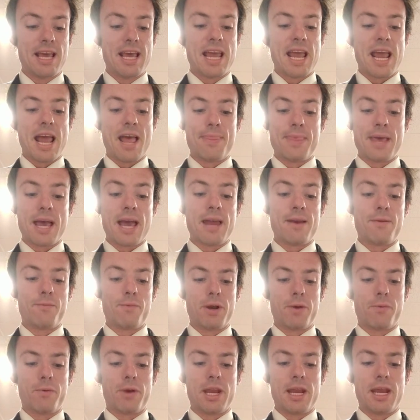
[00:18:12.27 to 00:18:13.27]
and then
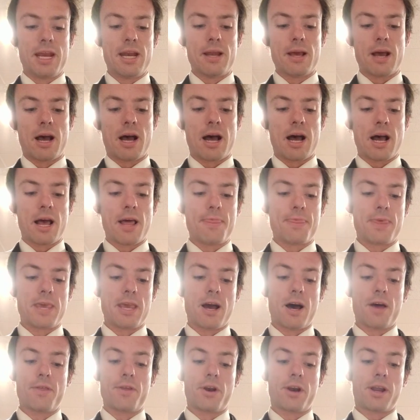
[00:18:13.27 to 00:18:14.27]
we read the
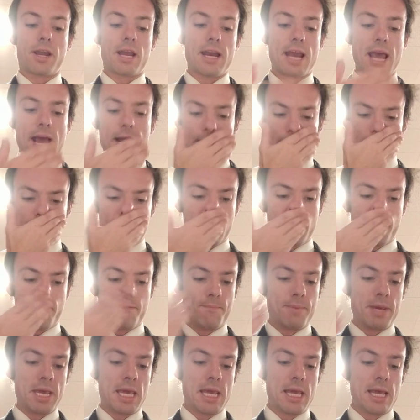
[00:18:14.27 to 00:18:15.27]
other connection of
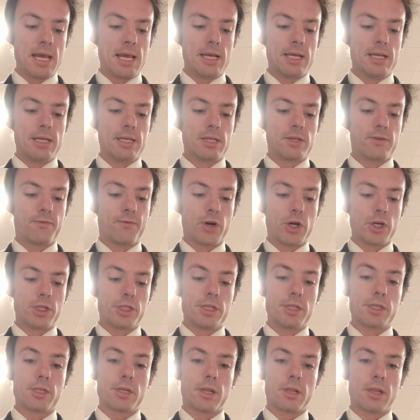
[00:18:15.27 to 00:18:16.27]
B is
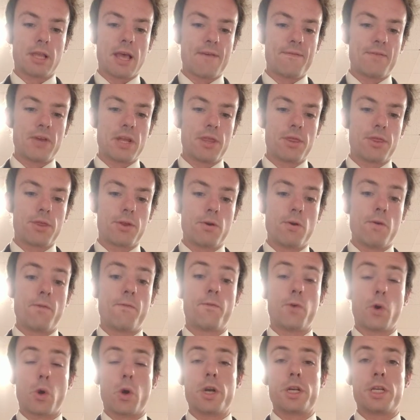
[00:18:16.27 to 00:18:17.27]
verses 11 through
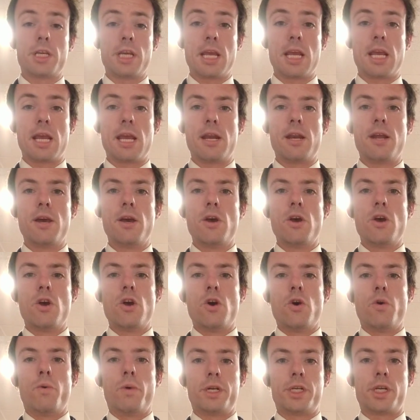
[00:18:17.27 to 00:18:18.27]
14,
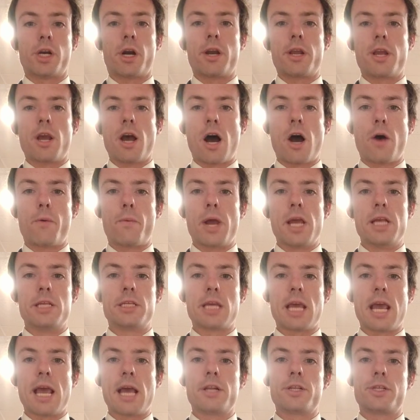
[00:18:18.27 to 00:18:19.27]
which are Yahweh's
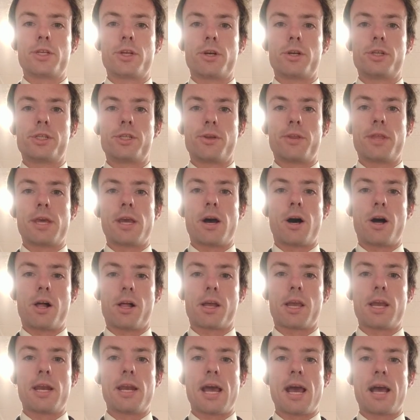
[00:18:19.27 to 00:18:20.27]
answer. So they all
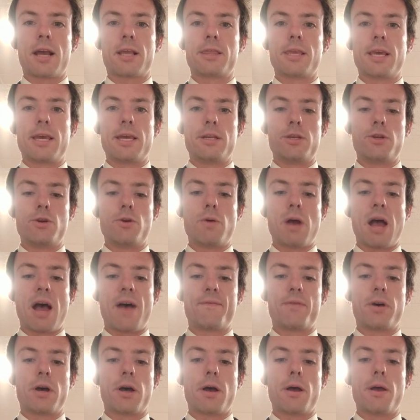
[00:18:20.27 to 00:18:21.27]
connect. They do
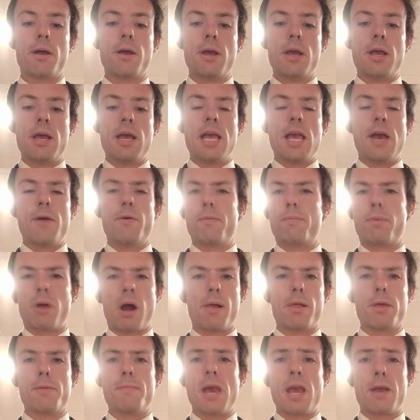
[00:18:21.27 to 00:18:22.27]
have it would
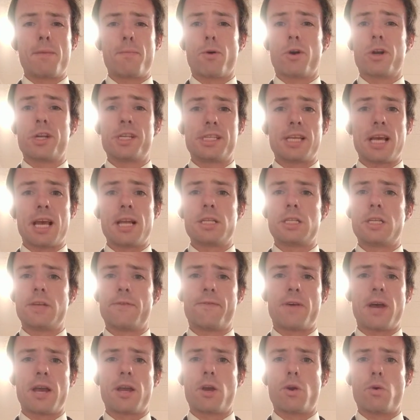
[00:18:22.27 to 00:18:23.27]
probably make more sense
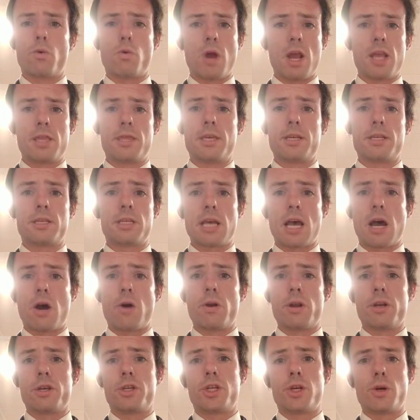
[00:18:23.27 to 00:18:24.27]
if I could write this
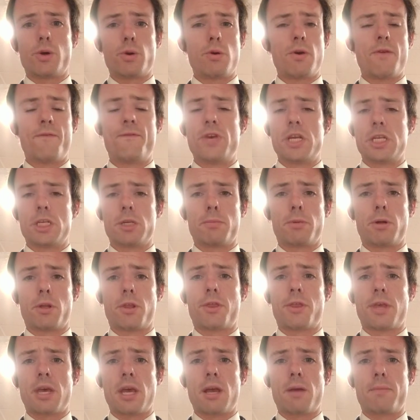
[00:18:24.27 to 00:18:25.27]
out and show you a visible
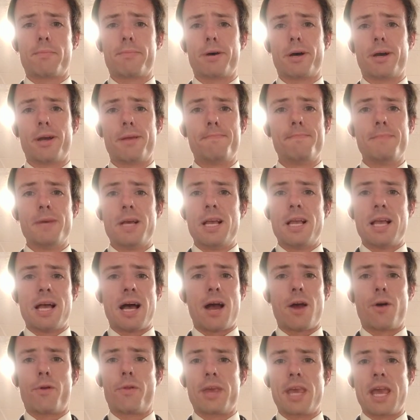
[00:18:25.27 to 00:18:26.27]
thing, but
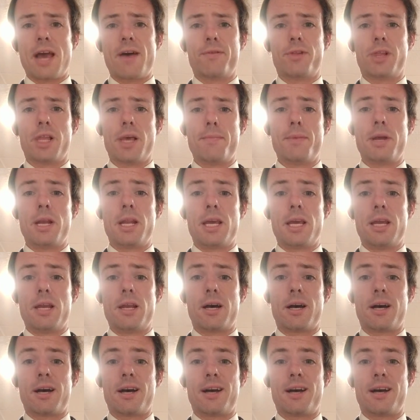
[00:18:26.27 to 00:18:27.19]
I only have limited